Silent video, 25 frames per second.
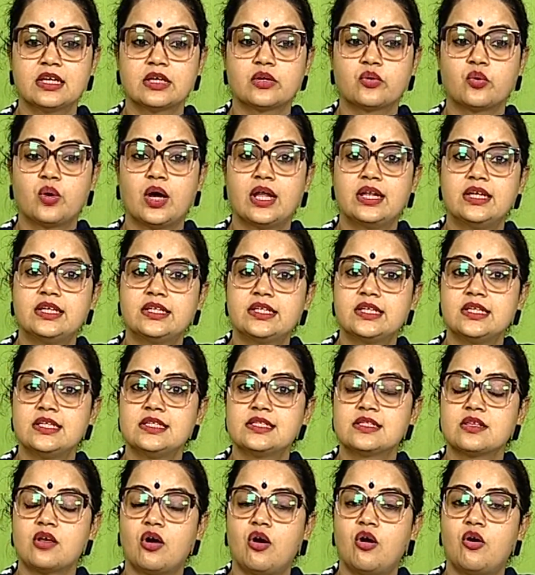qualities
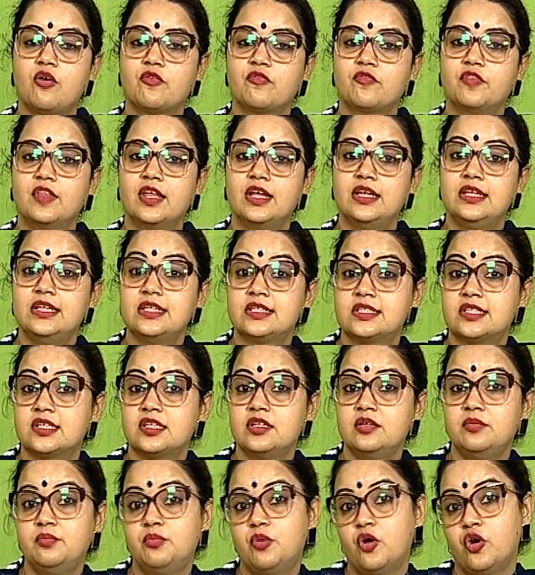of the little
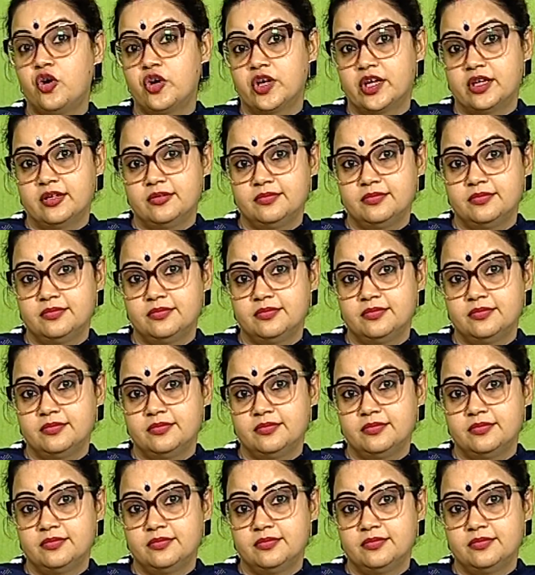boy.